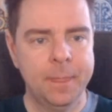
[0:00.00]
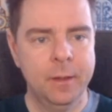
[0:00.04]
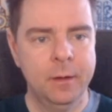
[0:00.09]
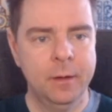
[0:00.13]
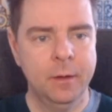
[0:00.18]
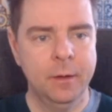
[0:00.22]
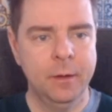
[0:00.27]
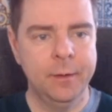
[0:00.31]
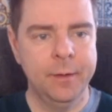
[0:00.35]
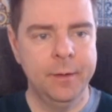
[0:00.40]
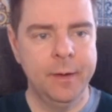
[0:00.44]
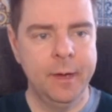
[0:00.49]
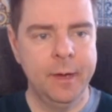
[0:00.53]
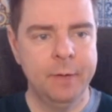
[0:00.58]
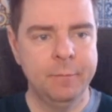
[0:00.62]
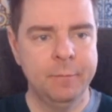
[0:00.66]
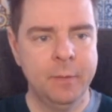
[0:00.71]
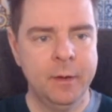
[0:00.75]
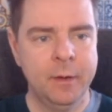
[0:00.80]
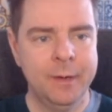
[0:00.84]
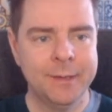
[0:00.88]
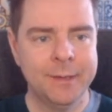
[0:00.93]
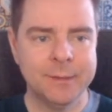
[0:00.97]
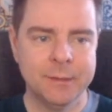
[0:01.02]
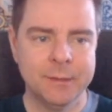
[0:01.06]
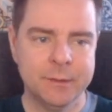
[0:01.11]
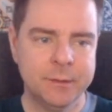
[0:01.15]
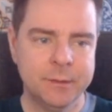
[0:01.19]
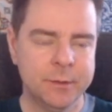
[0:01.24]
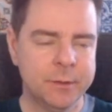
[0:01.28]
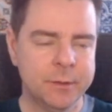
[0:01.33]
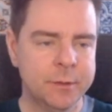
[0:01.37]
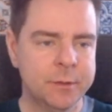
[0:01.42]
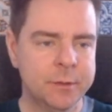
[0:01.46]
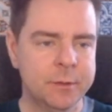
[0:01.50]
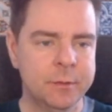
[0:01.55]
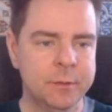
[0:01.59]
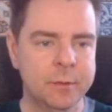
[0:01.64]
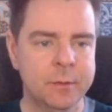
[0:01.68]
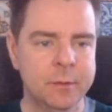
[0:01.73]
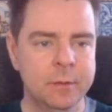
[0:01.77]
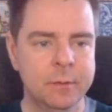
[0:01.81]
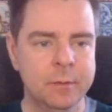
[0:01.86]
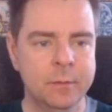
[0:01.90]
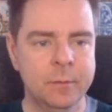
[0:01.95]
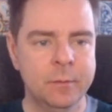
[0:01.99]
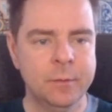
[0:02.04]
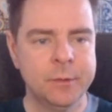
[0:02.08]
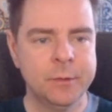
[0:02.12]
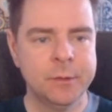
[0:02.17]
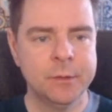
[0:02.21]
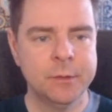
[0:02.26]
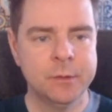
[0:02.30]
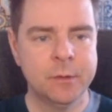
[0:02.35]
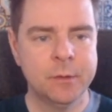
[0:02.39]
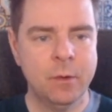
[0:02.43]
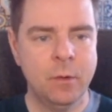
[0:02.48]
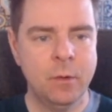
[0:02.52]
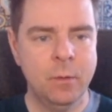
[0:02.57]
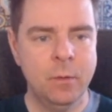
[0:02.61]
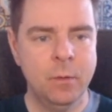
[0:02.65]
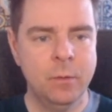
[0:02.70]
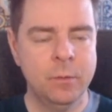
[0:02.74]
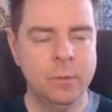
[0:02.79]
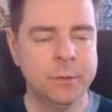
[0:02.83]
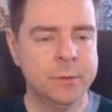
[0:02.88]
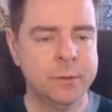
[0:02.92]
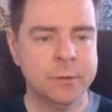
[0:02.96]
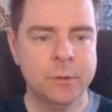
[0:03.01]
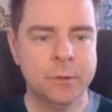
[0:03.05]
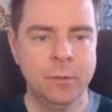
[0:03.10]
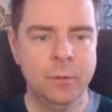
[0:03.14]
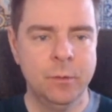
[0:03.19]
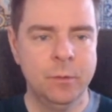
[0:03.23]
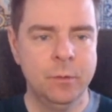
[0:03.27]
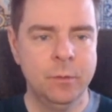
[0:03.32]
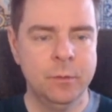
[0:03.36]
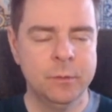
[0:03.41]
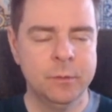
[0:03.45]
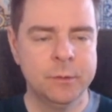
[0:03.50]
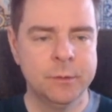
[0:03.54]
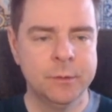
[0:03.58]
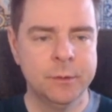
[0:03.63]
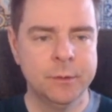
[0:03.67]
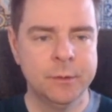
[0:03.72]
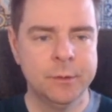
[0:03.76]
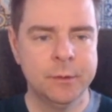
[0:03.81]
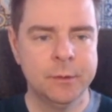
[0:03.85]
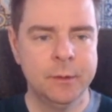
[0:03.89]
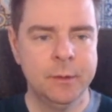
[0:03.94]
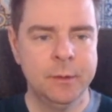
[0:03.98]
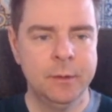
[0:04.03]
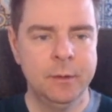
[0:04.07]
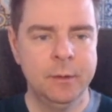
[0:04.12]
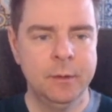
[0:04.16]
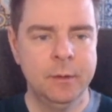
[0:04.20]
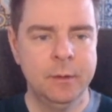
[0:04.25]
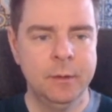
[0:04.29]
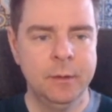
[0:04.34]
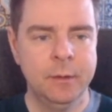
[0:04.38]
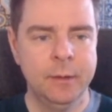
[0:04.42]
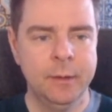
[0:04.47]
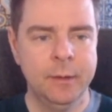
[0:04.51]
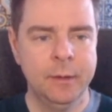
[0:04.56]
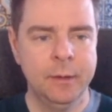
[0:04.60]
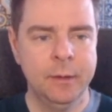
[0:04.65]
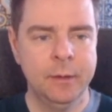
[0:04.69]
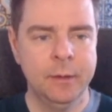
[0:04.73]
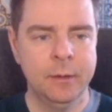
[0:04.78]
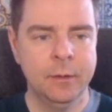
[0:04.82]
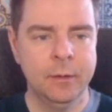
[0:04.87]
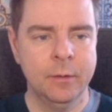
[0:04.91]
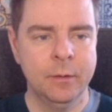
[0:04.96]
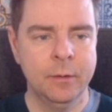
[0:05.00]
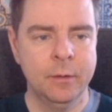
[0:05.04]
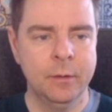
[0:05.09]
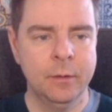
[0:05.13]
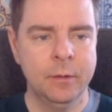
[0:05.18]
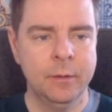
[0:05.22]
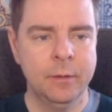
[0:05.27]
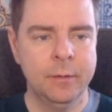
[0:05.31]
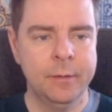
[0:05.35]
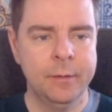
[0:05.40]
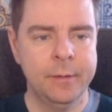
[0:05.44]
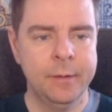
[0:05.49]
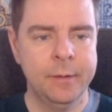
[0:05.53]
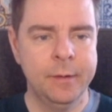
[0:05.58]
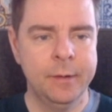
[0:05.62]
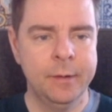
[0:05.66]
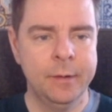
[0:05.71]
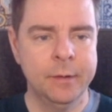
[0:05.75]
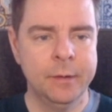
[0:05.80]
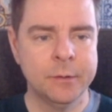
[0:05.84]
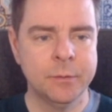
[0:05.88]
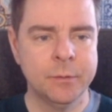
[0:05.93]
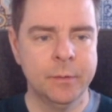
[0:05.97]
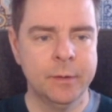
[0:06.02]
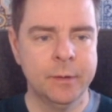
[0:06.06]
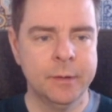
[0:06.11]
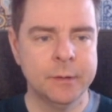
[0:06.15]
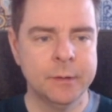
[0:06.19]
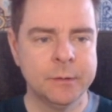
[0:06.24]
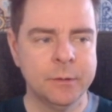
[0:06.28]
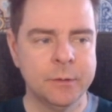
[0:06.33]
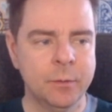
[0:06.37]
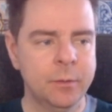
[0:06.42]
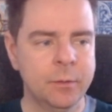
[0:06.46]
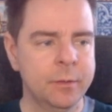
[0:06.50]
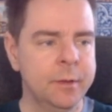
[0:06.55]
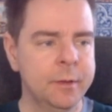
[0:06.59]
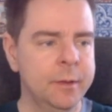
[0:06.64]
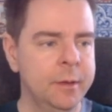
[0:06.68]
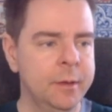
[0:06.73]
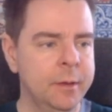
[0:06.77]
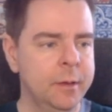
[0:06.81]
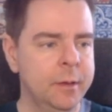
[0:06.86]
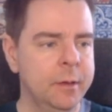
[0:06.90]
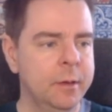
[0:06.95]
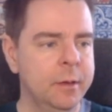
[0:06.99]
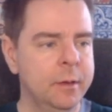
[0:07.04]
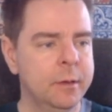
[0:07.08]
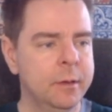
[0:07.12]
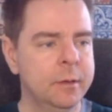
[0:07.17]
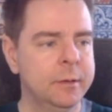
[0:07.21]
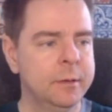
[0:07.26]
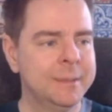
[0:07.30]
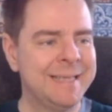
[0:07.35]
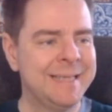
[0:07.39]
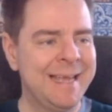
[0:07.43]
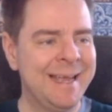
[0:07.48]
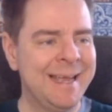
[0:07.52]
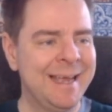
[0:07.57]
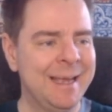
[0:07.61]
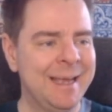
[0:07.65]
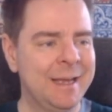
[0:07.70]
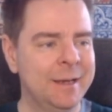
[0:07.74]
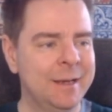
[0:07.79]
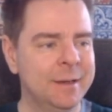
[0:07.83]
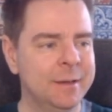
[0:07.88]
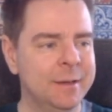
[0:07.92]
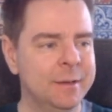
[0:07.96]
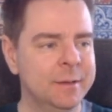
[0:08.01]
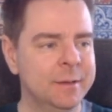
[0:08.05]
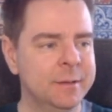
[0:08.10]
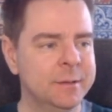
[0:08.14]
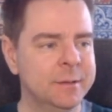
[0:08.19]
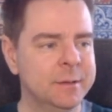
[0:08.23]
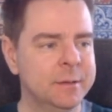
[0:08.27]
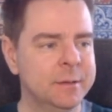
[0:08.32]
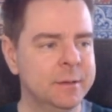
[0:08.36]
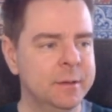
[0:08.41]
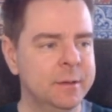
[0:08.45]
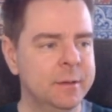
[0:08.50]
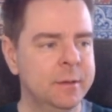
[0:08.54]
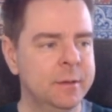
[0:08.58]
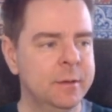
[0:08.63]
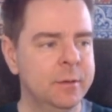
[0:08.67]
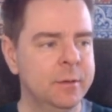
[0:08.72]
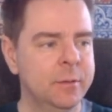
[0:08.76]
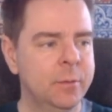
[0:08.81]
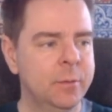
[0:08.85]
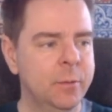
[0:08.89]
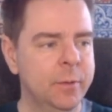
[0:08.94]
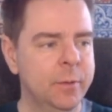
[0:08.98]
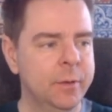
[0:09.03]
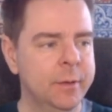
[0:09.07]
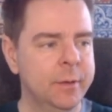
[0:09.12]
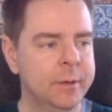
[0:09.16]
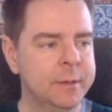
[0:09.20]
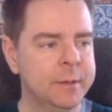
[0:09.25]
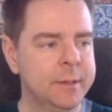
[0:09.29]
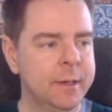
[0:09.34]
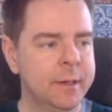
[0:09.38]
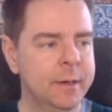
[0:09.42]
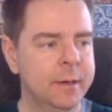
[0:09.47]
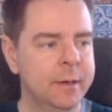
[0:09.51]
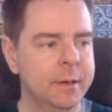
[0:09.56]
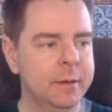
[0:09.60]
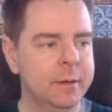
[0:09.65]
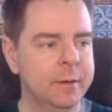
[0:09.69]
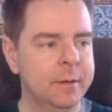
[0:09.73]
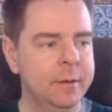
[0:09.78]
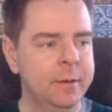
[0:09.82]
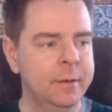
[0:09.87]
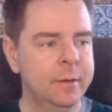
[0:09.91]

Our nav bar has a search, which is cool. Search, and our here's where it is. So the tags, query tag.